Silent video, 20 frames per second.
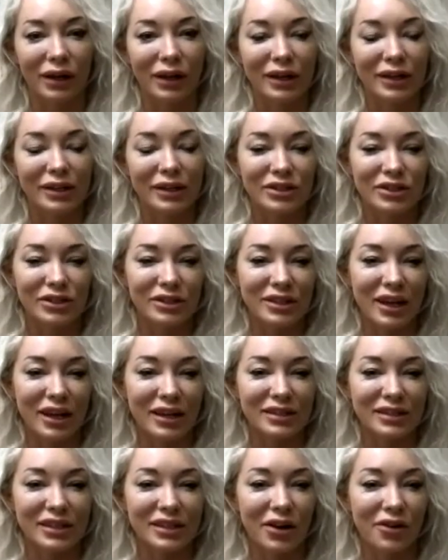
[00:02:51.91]
she
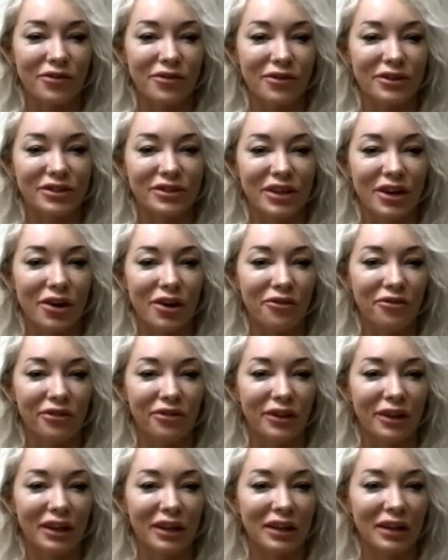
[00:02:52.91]
takes care of herself
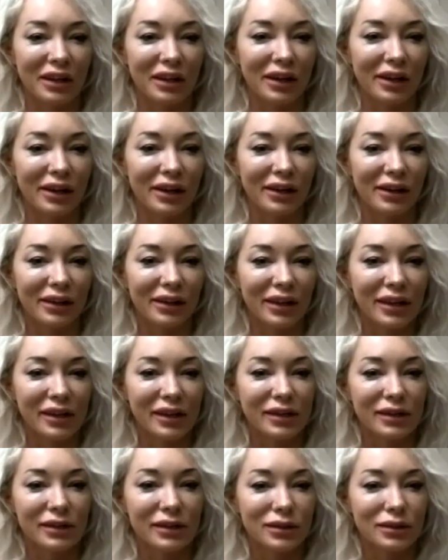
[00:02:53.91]
and uh,
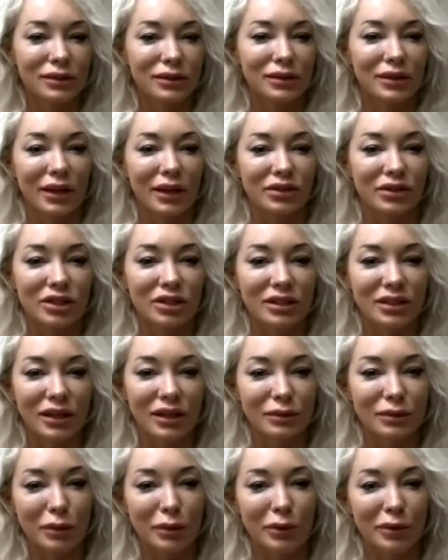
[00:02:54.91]
now she
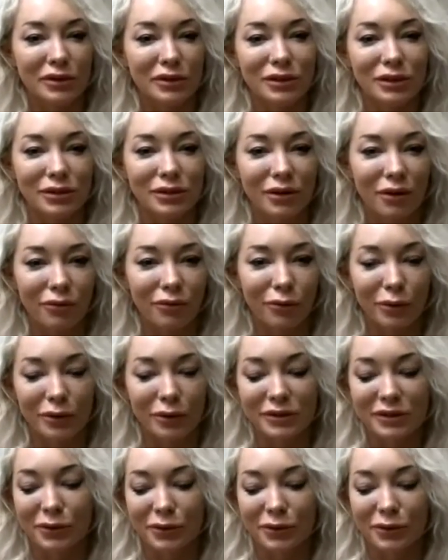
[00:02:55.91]
tells me what to do every once in a